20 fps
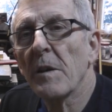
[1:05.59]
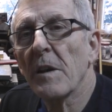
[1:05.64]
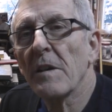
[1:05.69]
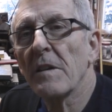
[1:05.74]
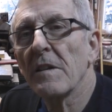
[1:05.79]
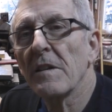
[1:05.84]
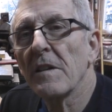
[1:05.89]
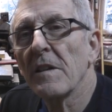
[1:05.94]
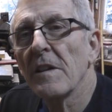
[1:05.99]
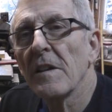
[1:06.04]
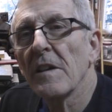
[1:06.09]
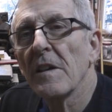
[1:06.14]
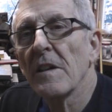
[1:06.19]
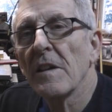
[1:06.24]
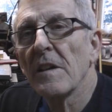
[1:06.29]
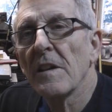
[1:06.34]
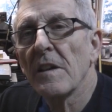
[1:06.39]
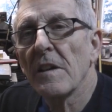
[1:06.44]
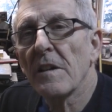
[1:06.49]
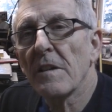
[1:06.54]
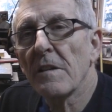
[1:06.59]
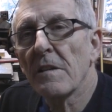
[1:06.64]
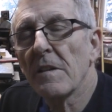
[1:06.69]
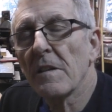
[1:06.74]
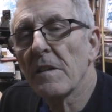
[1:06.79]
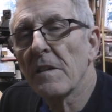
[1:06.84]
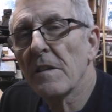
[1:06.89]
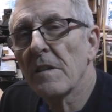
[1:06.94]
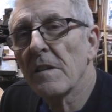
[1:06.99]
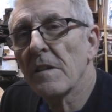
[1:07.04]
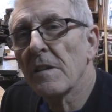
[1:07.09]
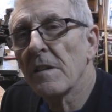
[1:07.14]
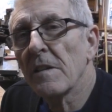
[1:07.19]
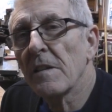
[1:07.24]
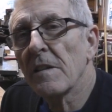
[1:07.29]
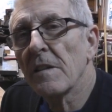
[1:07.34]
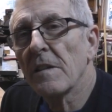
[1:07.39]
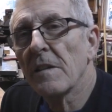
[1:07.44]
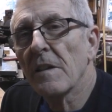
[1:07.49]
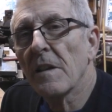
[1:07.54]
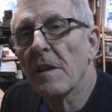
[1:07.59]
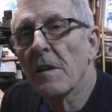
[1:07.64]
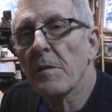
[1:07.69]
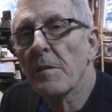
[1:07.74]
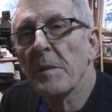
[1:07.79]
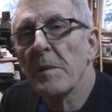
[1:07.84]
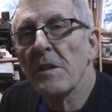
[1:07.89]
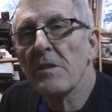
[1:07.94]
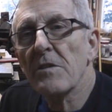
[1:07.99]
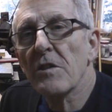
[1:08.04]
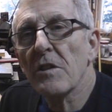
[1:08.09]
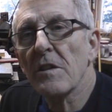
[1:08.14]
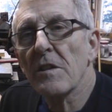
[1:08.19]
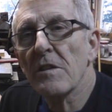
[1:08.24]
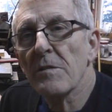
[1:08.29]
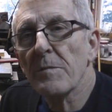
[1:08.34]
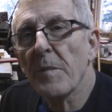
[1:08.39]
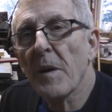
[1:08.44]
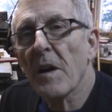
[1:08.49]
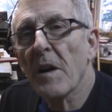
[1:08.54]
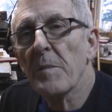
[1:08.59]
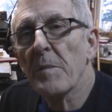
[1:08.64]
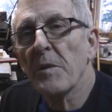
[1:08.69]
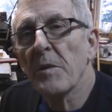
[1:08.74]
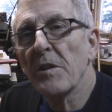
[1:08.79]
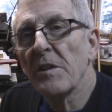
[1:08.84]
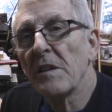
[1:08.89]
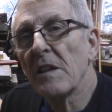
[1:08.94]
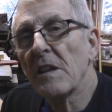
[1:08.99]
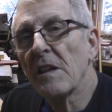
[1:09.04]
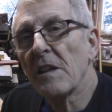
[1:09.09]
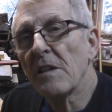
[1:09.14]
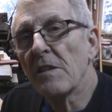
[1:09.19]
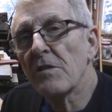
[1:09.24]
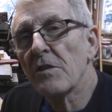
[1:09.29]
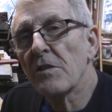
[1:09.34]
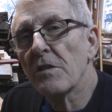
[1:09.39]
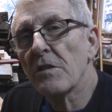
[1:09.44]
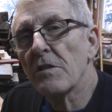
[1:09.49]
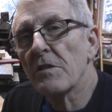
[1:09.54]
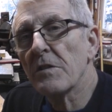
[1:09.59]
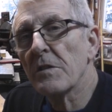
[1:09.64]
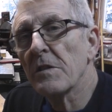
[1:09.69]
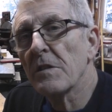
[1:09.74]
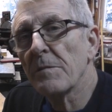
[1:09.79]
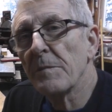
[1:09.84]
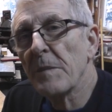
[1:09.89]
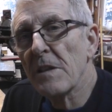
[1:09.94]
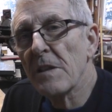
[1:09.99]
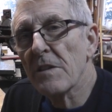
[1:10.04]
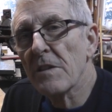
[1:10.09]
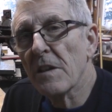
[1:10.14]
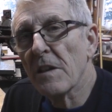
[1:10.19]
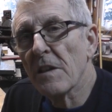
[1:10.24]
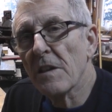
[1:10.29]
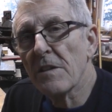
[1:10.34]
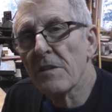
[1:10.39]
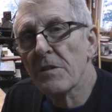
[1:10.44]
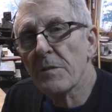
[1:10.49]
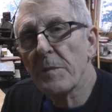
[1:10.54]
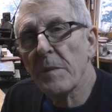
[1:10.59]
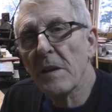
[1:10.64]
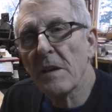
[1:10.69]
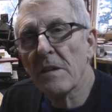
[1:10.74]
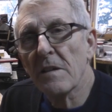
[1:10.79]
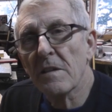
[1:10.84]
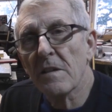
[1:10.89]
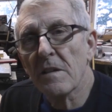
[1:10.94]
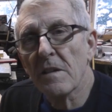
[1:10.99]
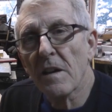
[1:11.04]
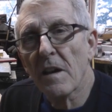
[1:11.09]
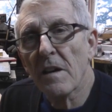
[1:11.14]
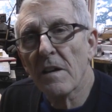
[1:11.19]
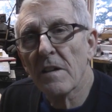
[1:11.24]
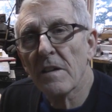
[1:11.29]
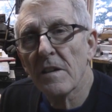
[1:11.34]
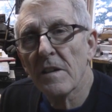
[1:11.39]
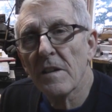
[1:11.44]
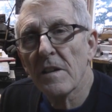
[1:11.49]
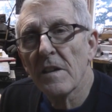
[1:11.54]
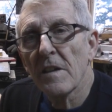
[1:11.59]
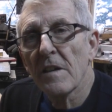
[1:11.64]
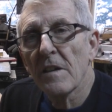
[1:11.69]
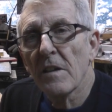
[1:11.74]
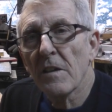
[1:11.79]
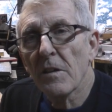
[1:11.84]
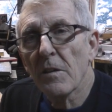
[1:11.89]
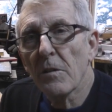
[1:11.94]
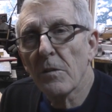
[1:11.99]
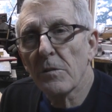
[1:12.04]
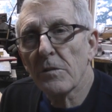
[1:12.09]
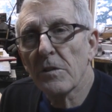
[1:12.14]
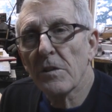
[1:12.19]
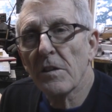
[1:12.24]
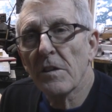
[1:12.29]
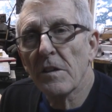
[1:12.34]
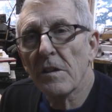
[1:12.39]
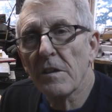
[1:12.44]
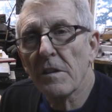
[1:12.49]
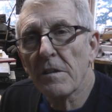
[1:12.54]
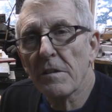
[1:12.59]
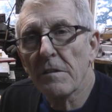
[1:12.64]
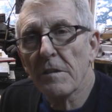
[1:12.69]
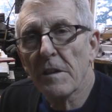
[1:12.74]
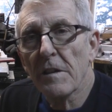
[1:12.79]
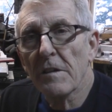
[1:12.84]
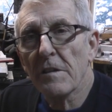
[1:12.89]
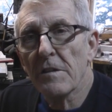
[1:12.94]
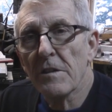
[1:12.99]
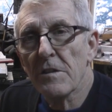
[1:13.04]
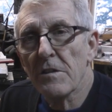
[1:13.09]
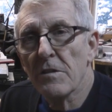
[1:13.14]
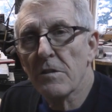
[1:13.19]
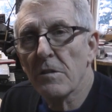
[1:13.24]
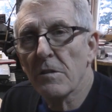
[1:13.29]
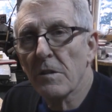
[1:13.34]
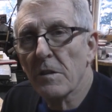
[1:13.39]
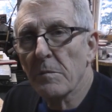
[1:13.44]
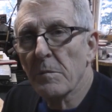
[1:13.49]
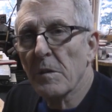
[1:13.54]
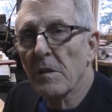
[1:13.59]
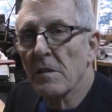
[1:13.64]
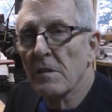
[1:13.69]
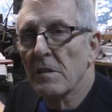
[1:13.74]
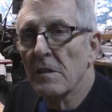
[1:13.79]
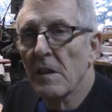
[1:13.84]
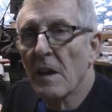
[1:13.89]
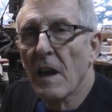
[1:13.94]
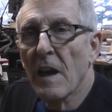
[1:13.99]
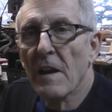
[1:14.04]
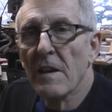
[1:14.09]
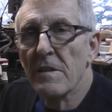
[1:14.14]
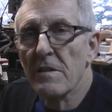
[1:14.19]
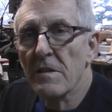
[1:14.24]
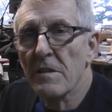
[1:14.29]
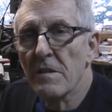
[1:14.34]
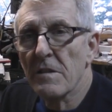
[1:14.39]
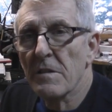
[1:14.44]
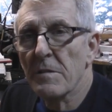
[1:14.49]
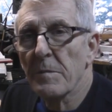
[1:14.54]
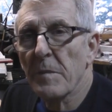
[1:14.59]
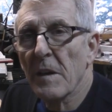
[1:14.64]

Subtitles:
One that I'll mention is Barbara D. She's basically spent her whole turning career just doing multi-axis.